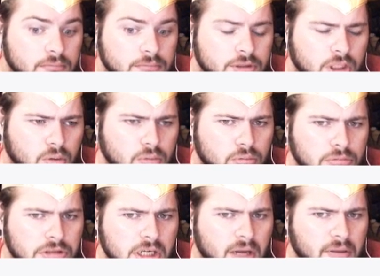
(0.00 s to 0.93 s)
So
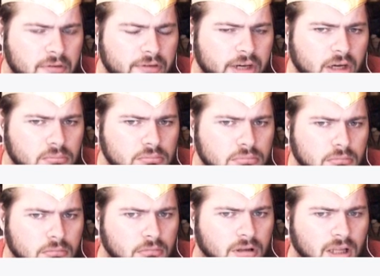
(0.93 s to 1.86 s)
check out that video.
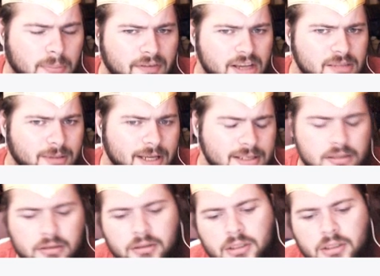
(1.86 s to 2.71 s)
Click my face place.